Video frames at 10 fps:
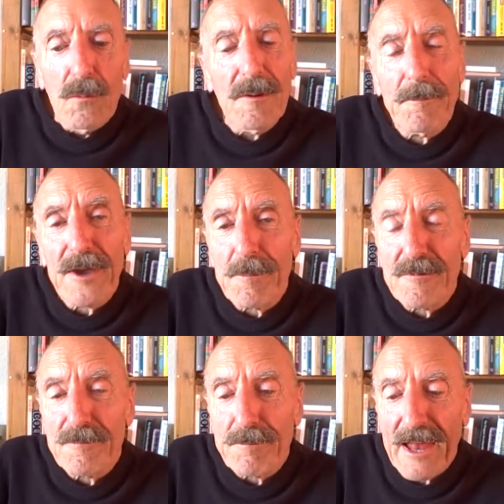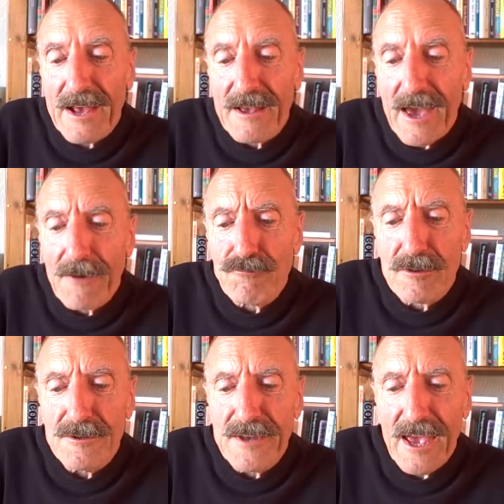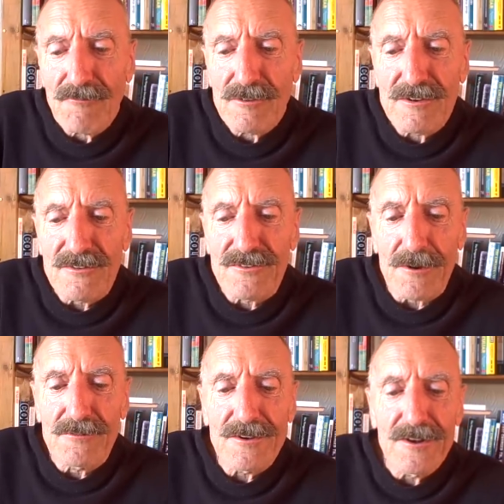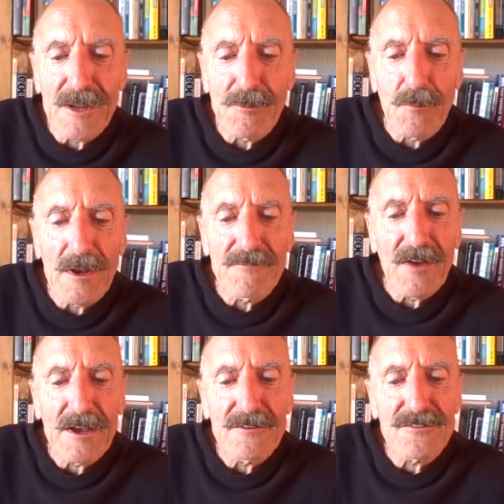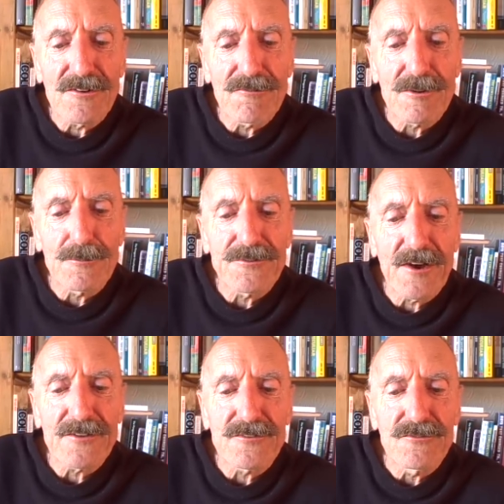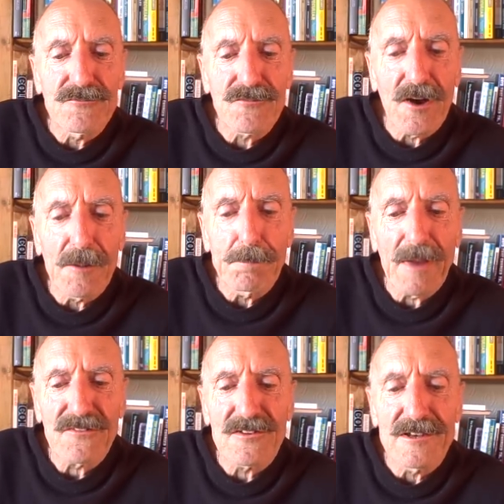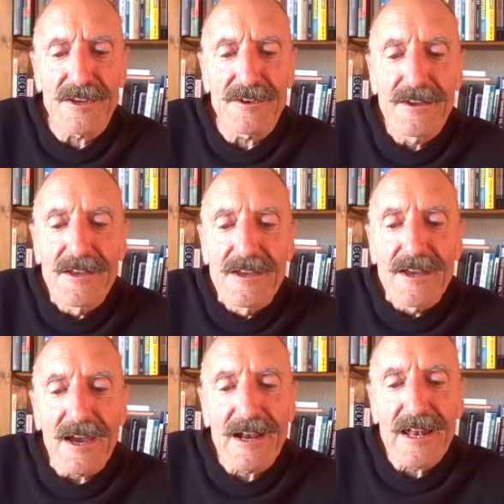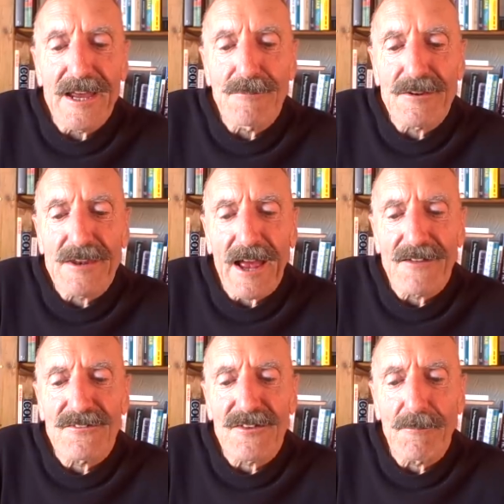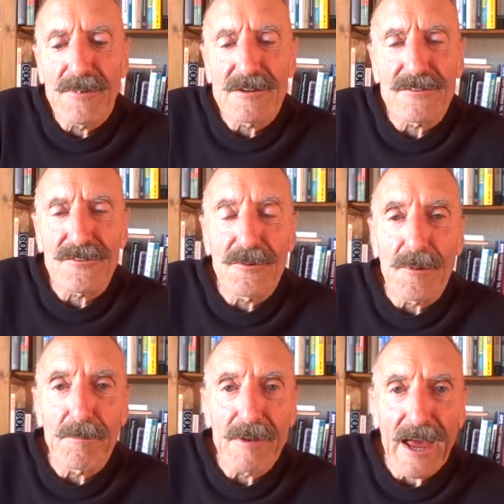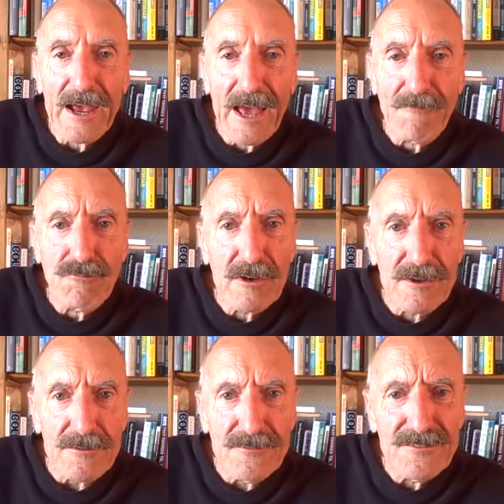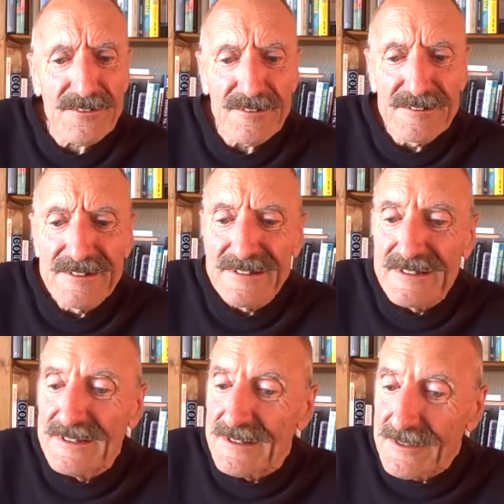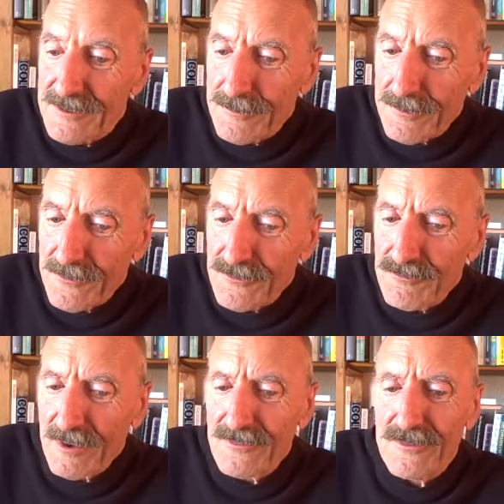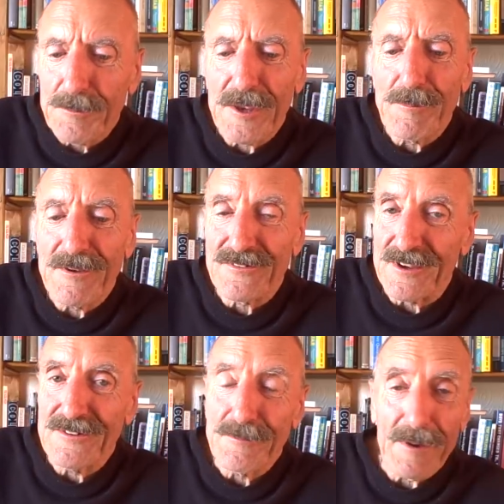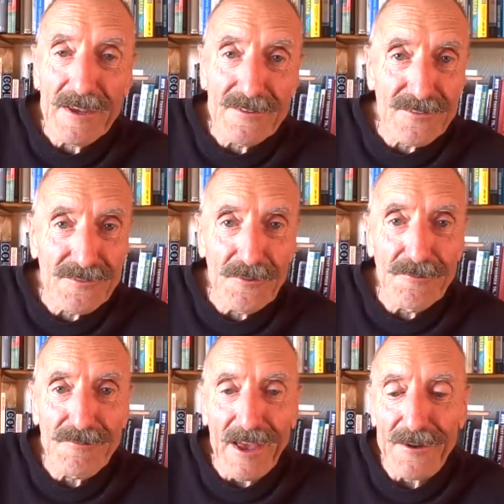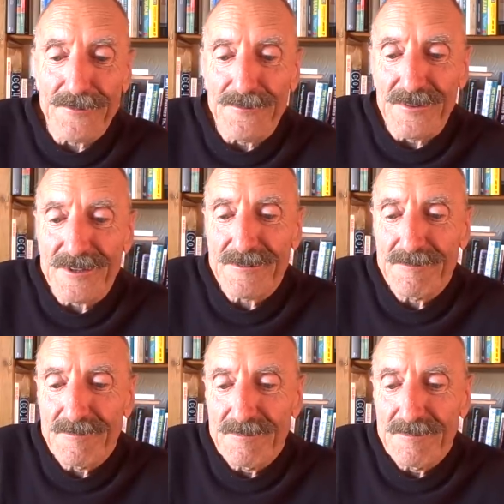When people of black African heritage, though, turn up at one of our historical sites and try and muscle in and claim that it had something to do with black Africans, you can trust the BBC to make a story out of it.